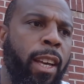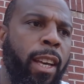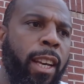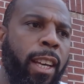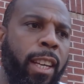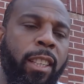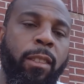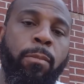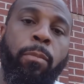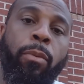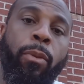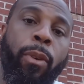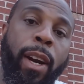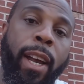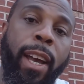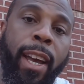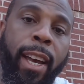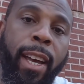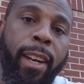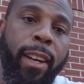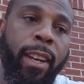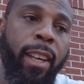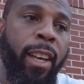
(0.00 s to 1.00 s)
his
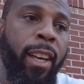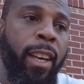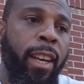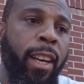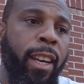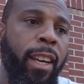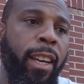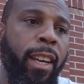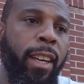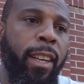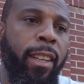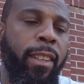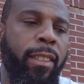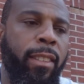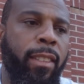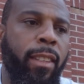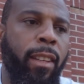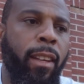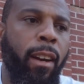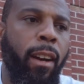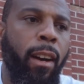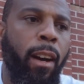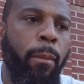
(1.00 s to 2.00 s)
brand,
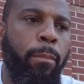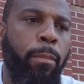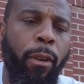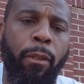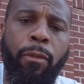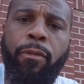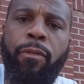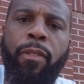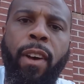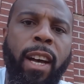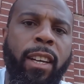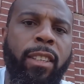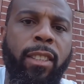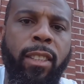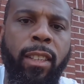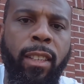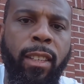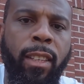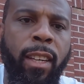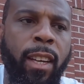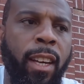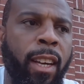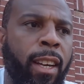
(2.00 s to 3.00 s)
his
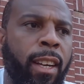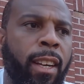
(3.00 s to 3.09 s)
profession,